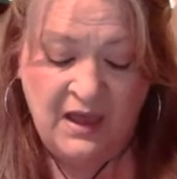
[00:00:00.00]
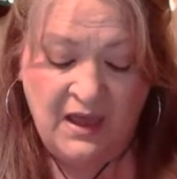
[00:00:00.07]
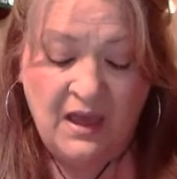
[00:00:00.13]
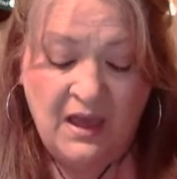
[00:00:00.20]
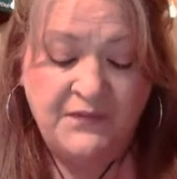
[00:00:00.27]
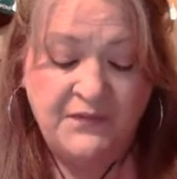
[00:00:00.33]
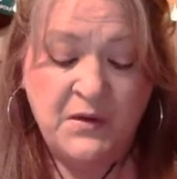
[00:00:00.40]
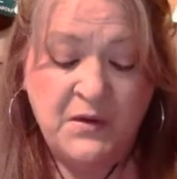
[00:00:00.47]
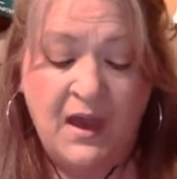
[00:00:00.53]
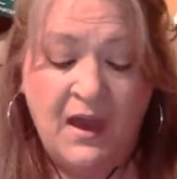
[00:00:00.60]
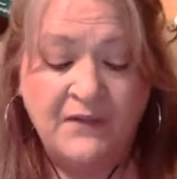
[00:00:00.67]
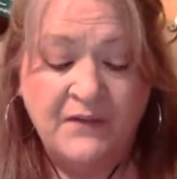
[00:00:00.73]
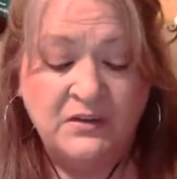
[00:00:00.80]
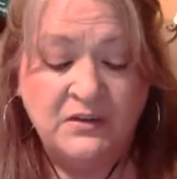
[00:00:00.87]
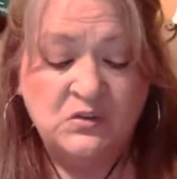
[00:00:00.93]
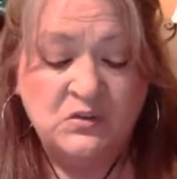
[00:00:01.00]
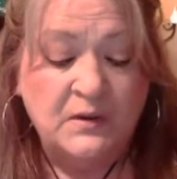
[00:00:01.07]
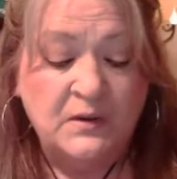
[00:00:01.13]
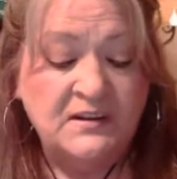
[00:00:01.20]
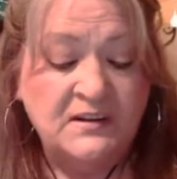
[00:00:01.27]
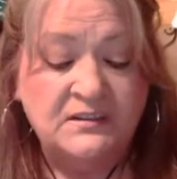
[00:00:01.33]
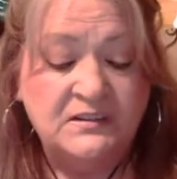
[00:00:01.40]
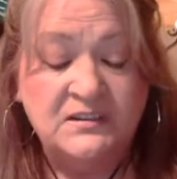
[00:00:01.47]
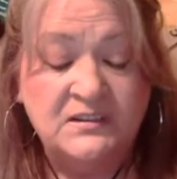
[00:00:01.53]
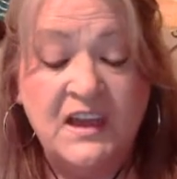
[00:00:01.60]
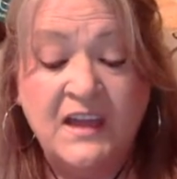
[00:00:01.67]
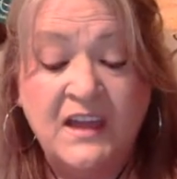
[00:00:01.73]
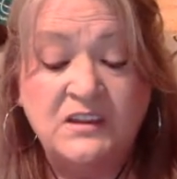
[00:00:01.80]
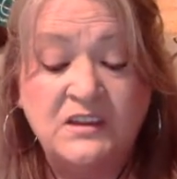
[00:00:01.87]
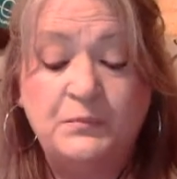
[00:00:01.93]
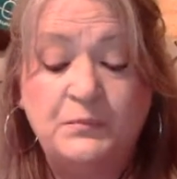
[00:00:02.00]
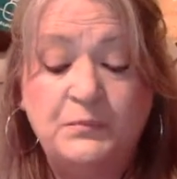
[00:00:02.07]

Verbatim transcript: If you haven't joined us yet,